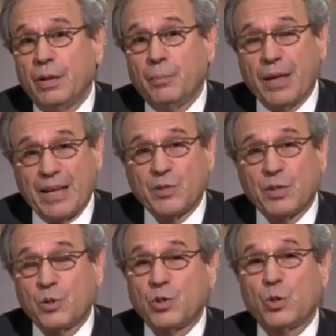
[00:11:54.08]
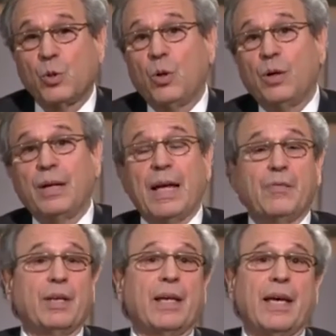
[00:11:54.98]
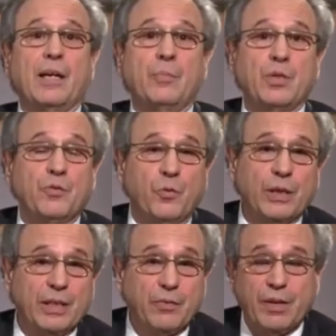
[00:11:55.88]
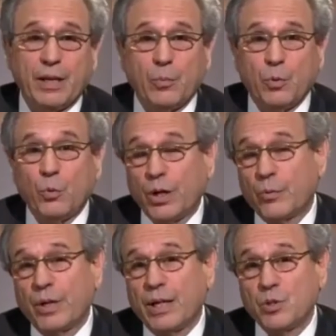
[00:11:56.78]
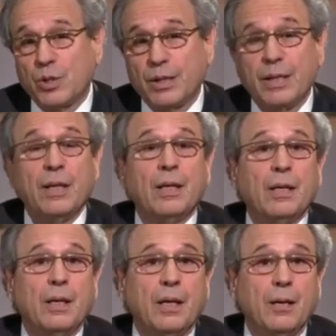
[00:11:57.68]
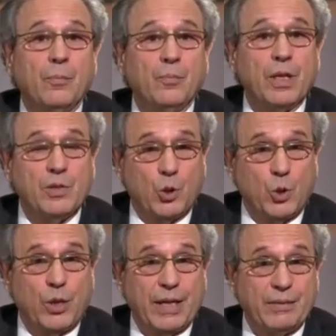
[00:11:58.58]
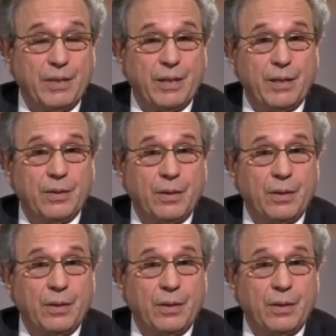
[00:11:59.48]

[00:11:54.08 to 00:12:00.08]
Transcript: passing such a law and having cannabis freely available recreationally is a good idea.